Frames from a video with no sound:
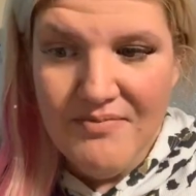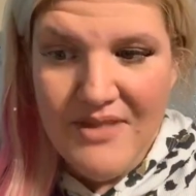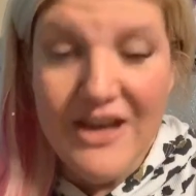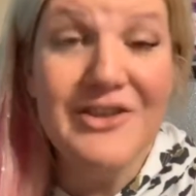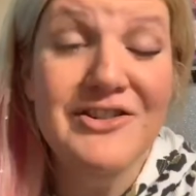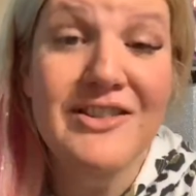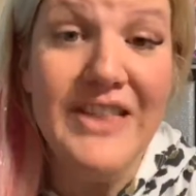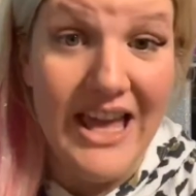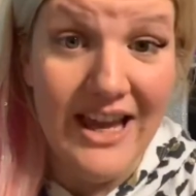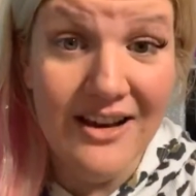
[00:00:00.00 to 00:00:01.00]
Here's the
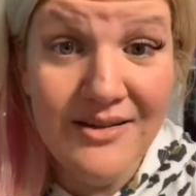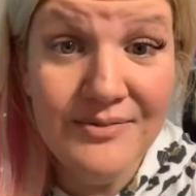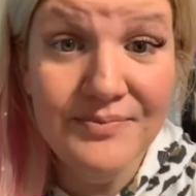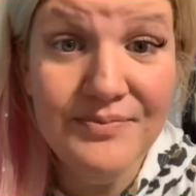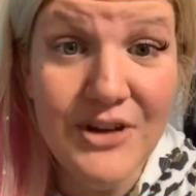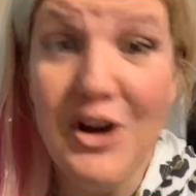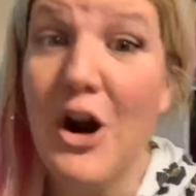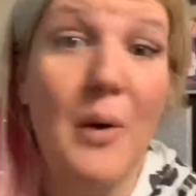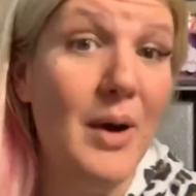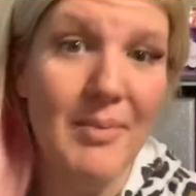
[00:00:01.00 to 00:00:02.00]
thing. You do
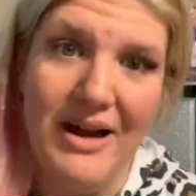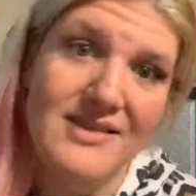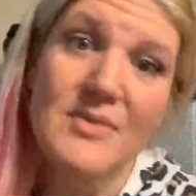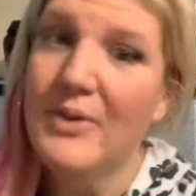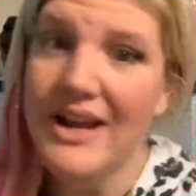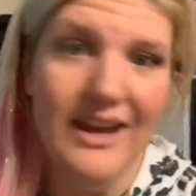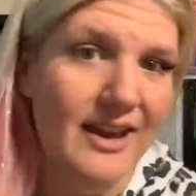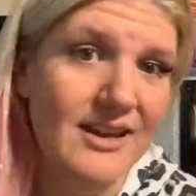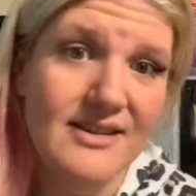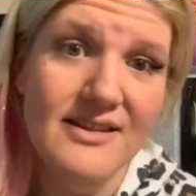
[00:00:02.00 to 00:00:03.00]
not want to buy someone a
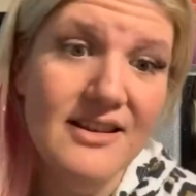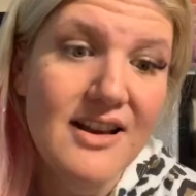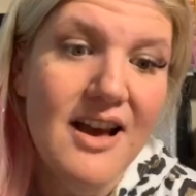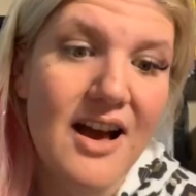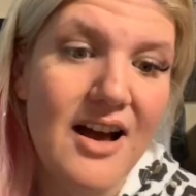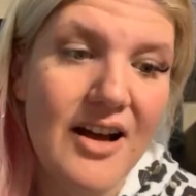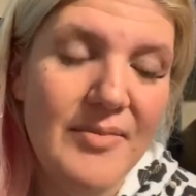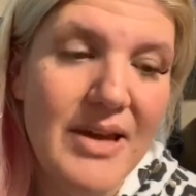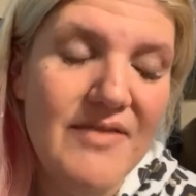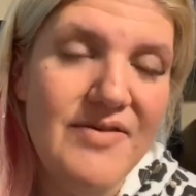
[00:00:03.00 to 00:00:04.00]
kit.
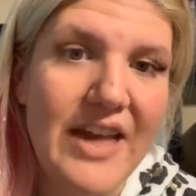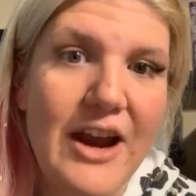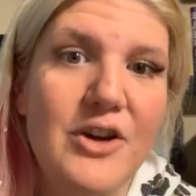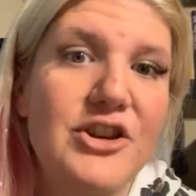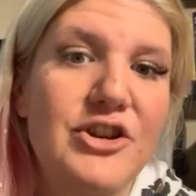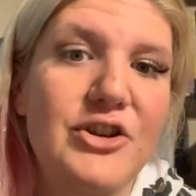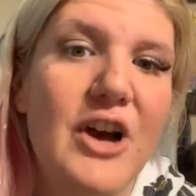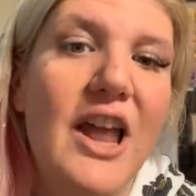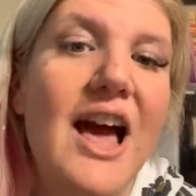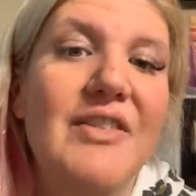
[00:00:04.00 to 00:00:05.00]
If they do
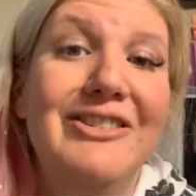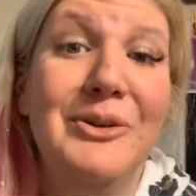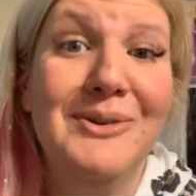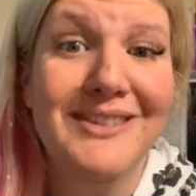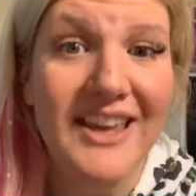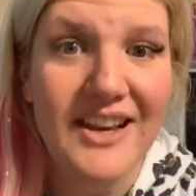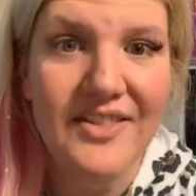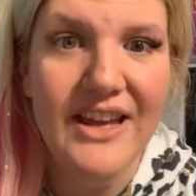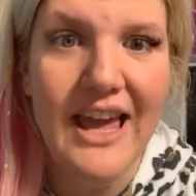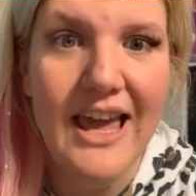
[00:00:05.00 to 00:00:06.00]
not have a little skin in
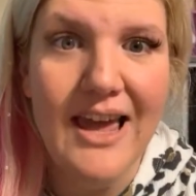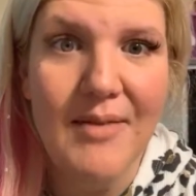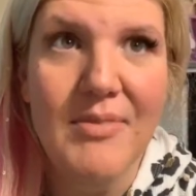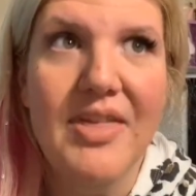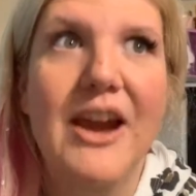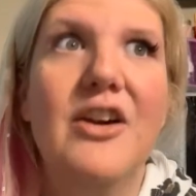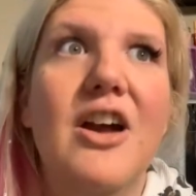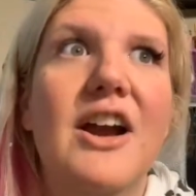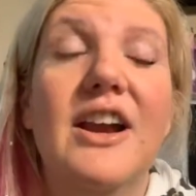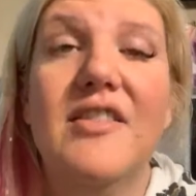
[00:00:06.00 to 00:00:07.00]
the game, they are
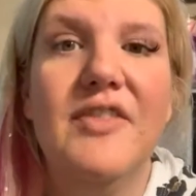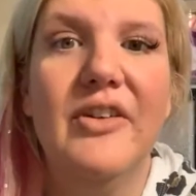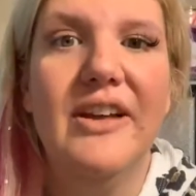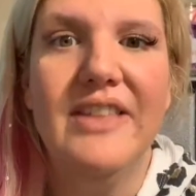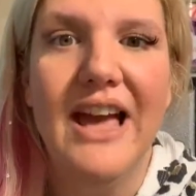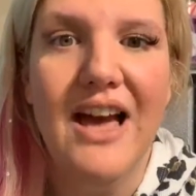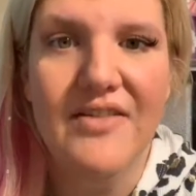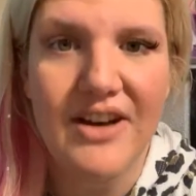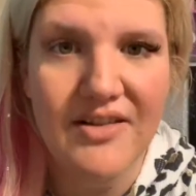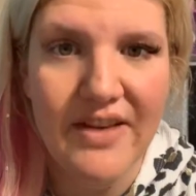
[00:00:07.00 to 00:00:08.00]
not going to feel like they
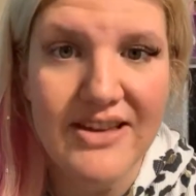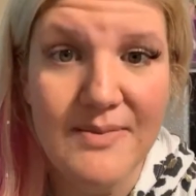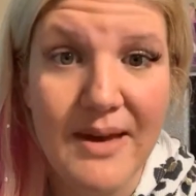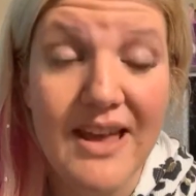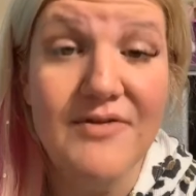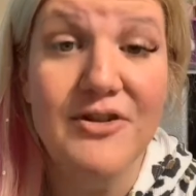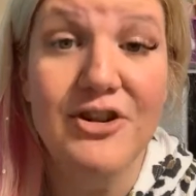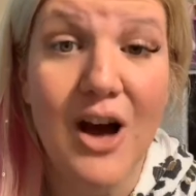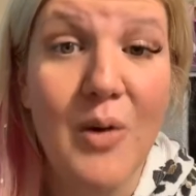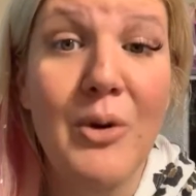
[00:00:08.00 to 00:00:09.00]
have an investment. If they're
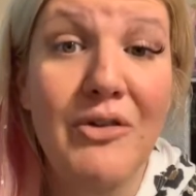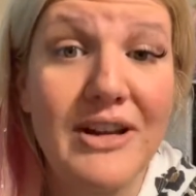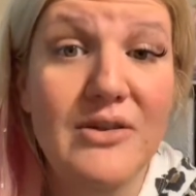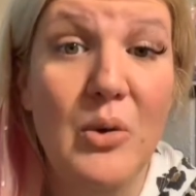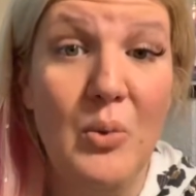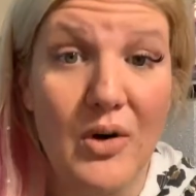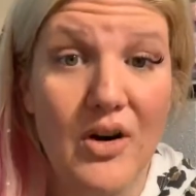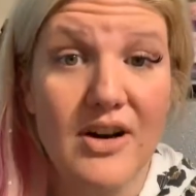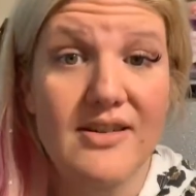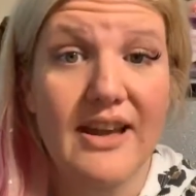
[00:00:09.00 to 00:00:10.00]
not willing to
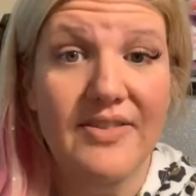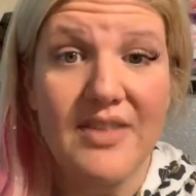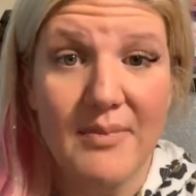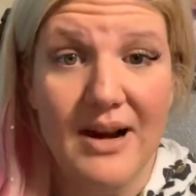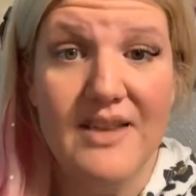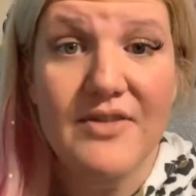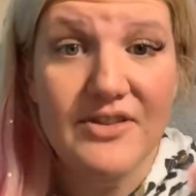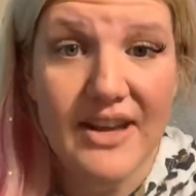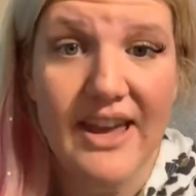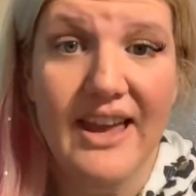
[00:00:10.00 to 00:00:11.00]
work to get the money for
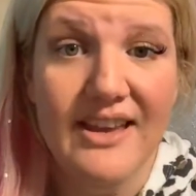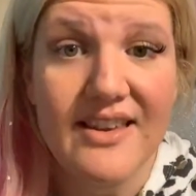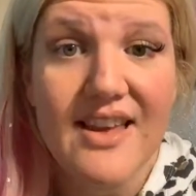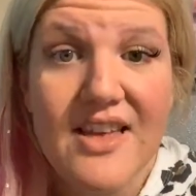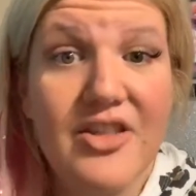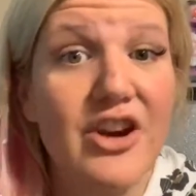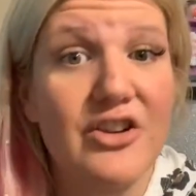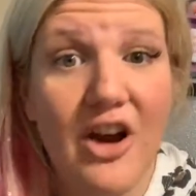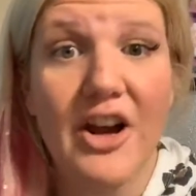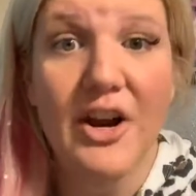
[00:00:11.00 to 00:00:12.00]
the kit, they're
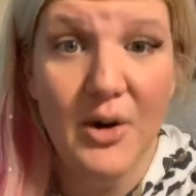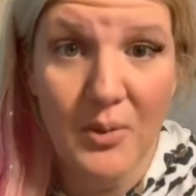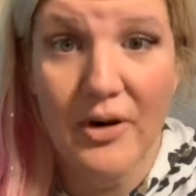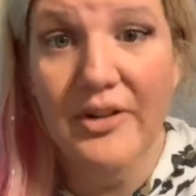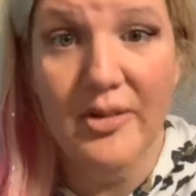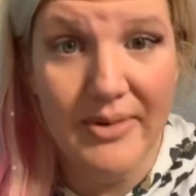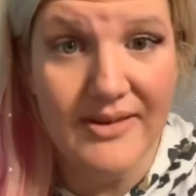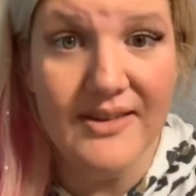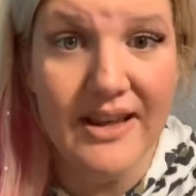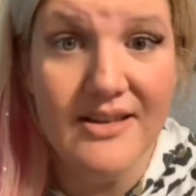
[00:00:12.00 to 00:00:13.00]
not going to work the
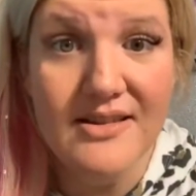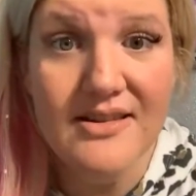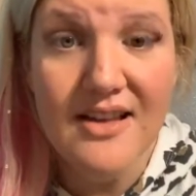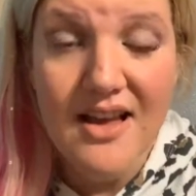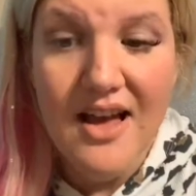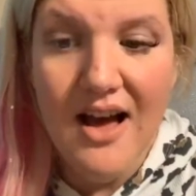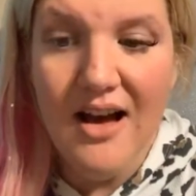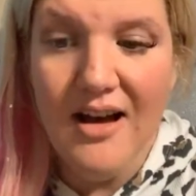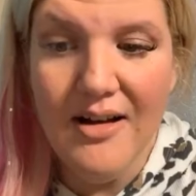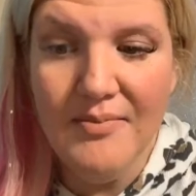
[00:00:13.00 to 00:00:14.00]
business.
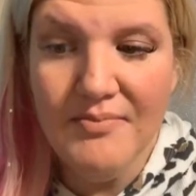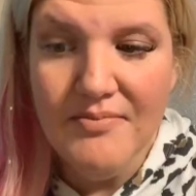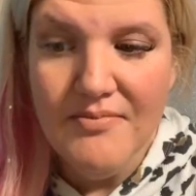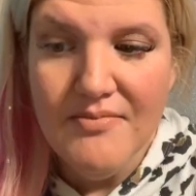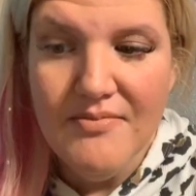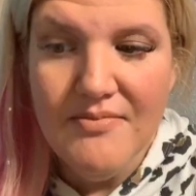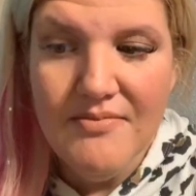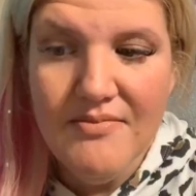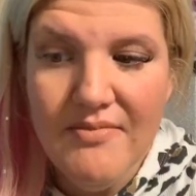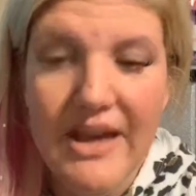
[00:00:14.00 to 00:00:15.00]
And
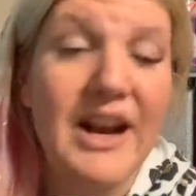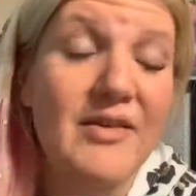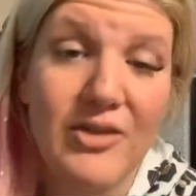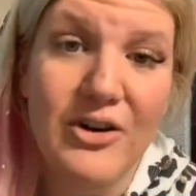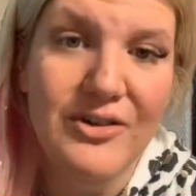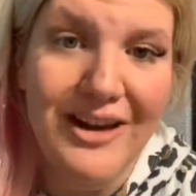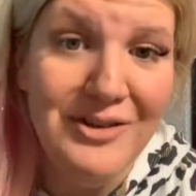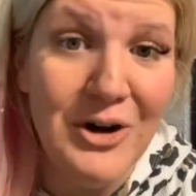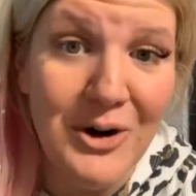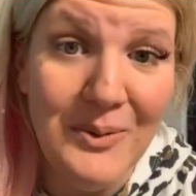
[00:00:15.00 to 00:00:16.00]
I've learned that
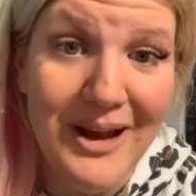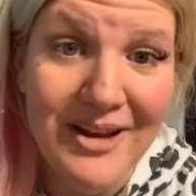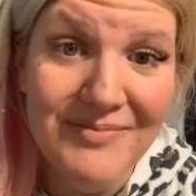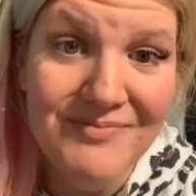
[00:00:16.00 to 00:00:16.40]
the hard way.